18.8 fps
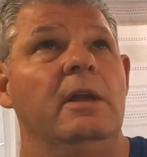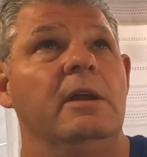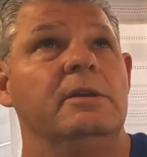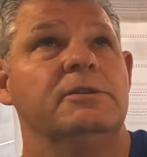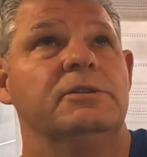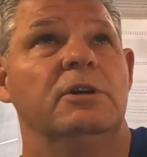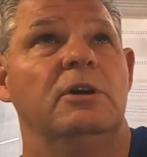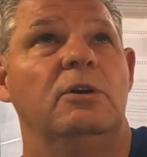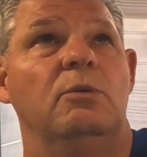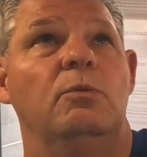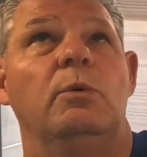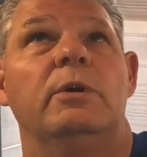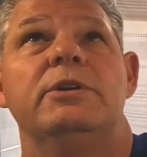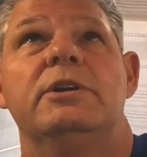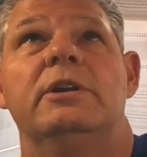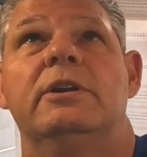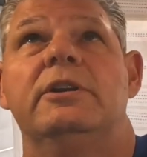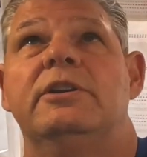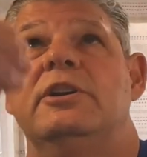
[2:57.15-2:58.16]
So what
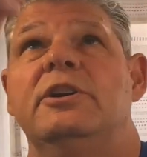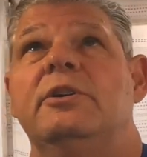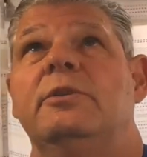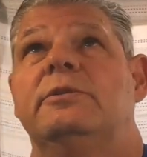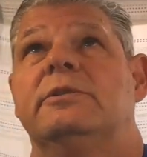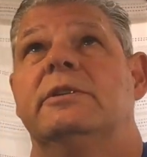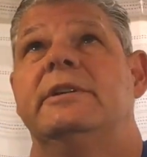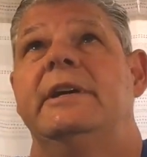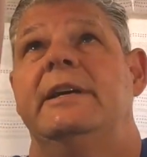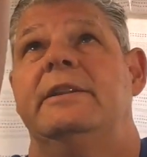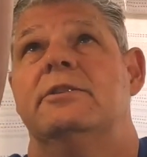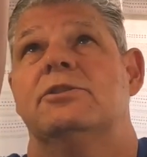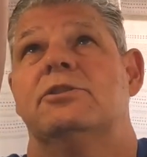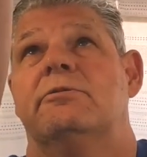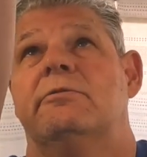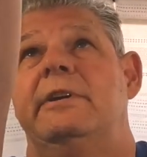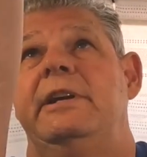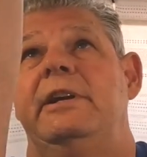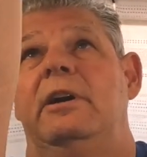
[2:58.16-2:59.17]
you're going to do to take the
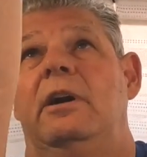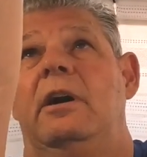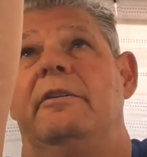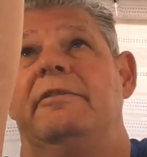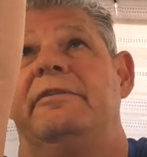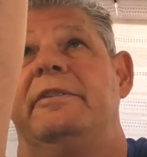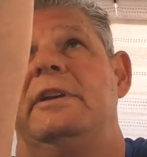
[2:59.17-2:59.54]
screen off